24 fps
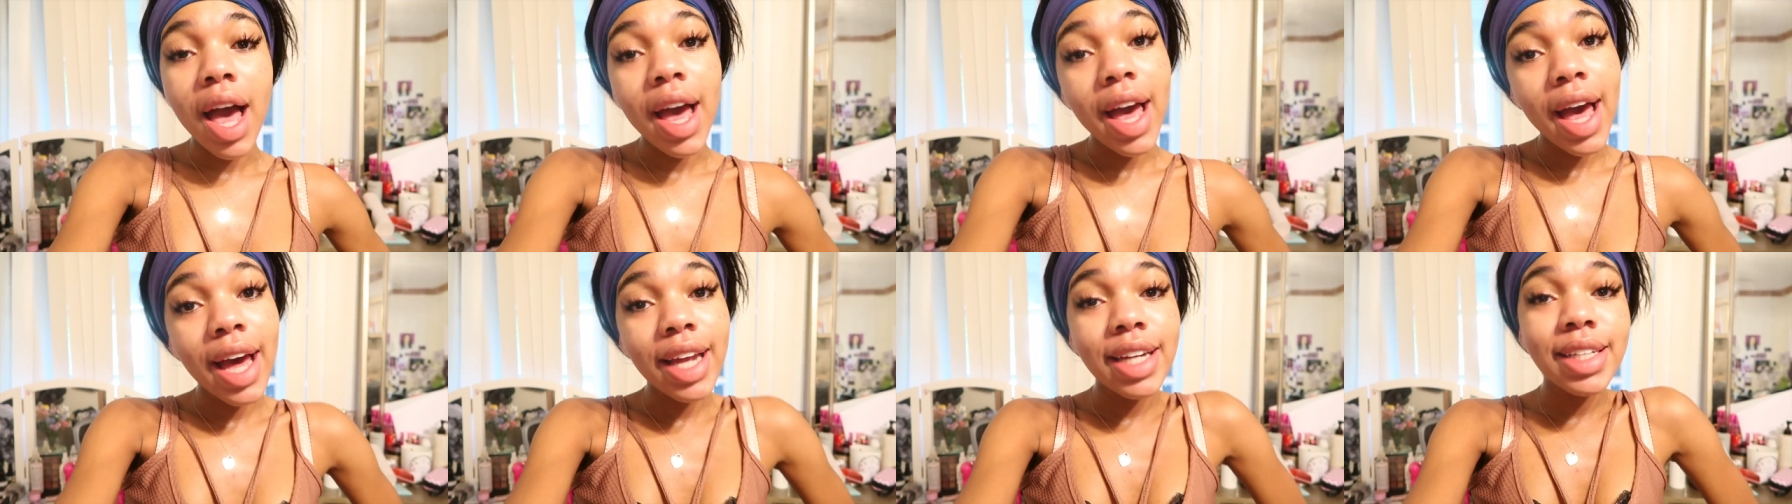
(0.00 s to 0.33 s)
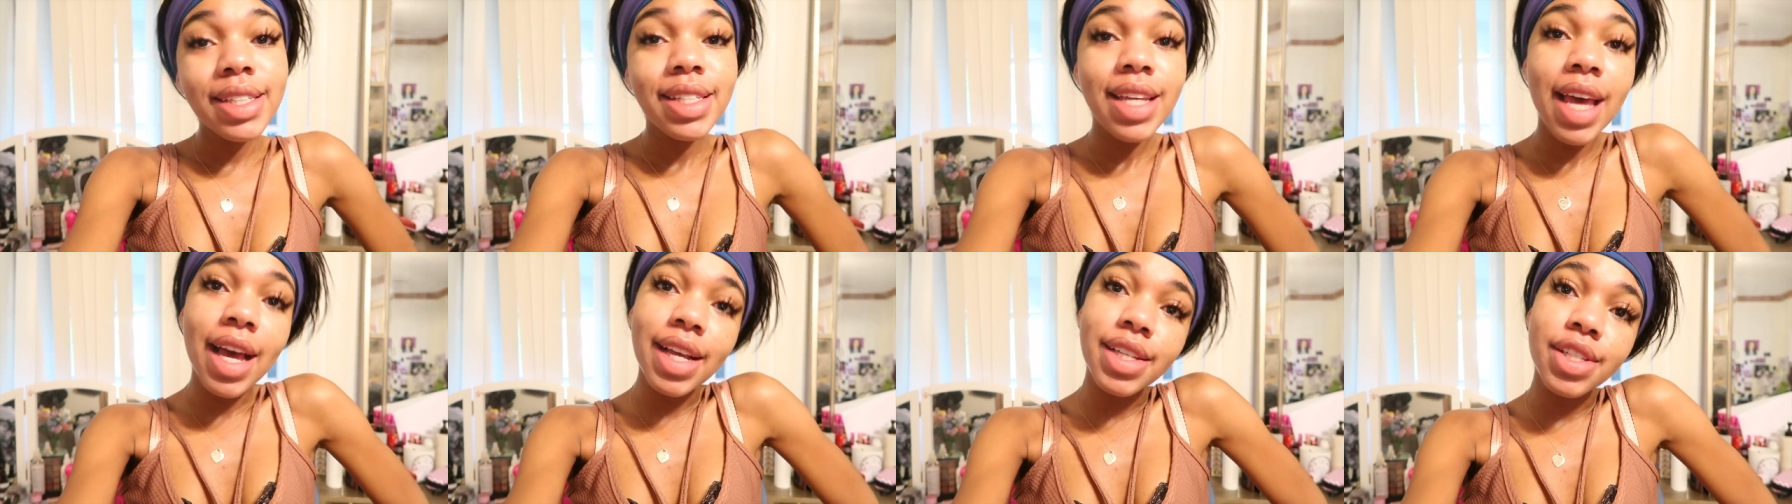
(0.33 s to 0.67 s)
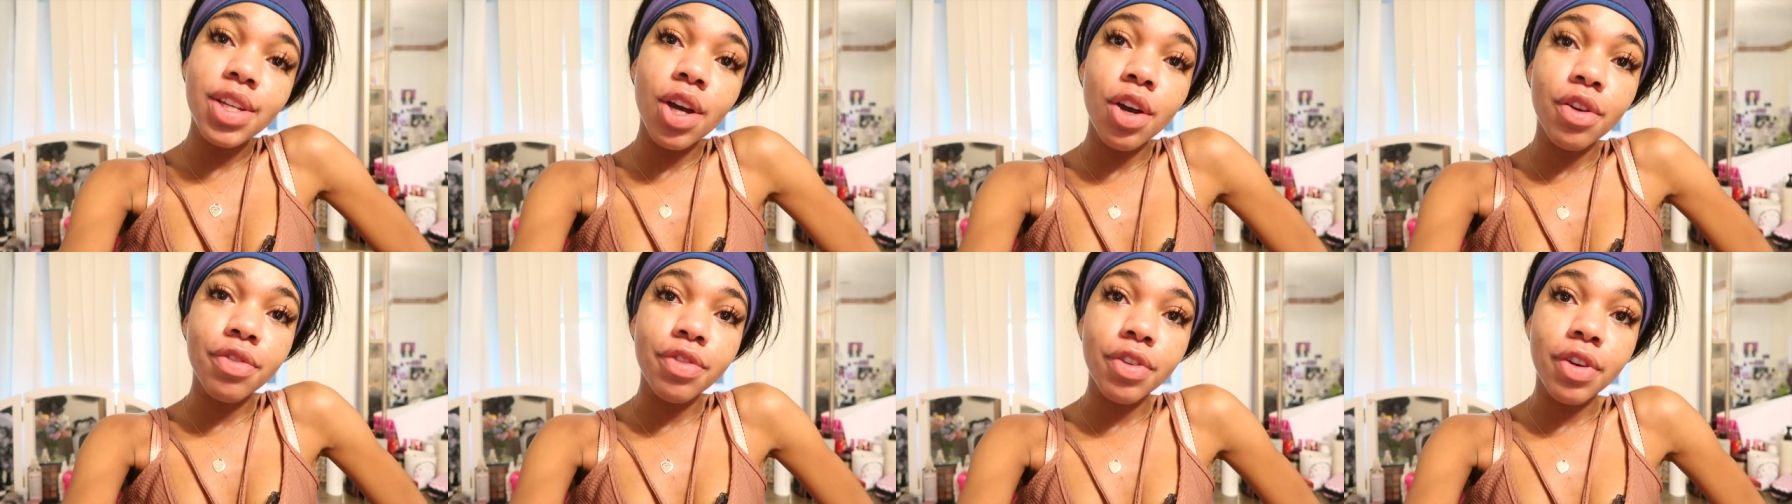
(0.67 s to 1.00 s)
I added text
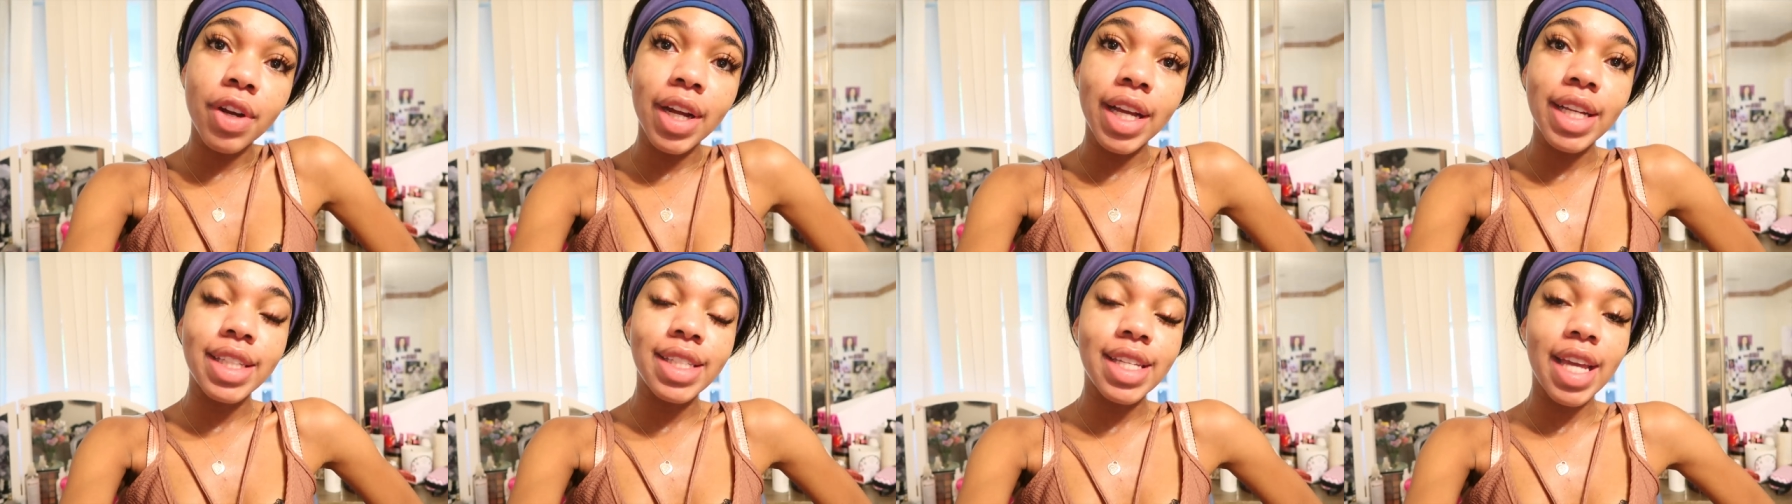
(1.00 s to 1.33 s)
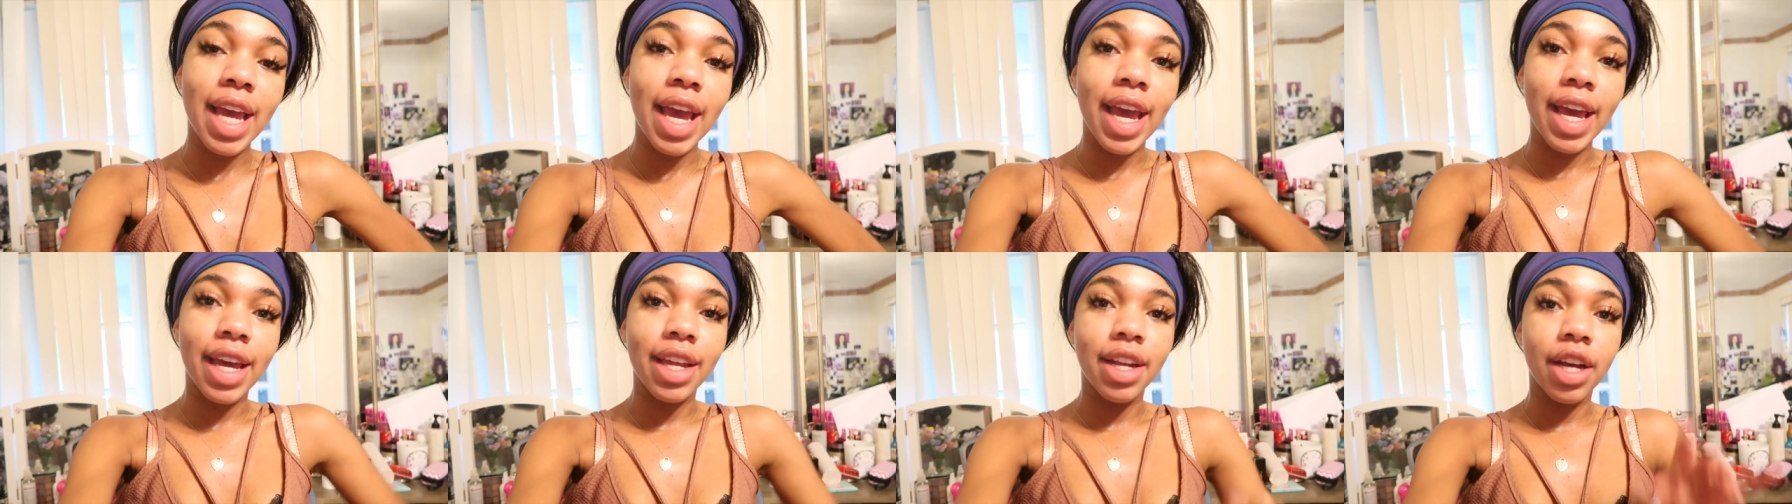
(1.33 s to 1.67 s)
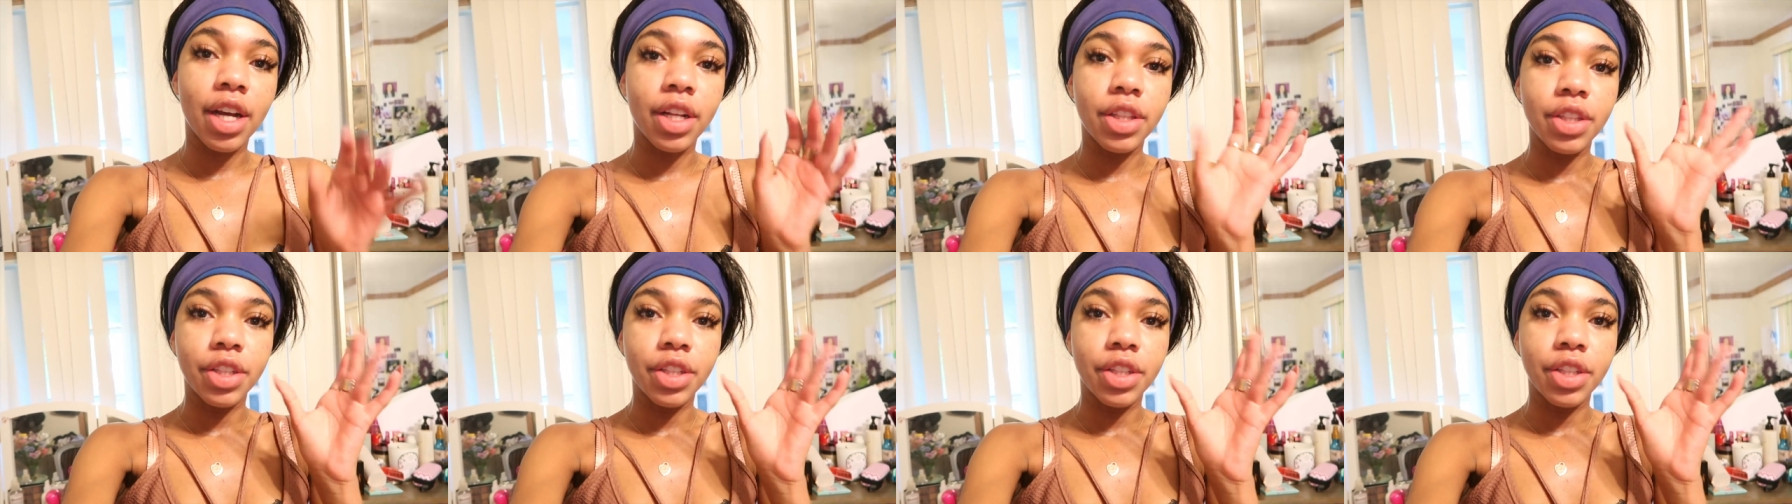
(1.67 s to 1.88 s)
over it and a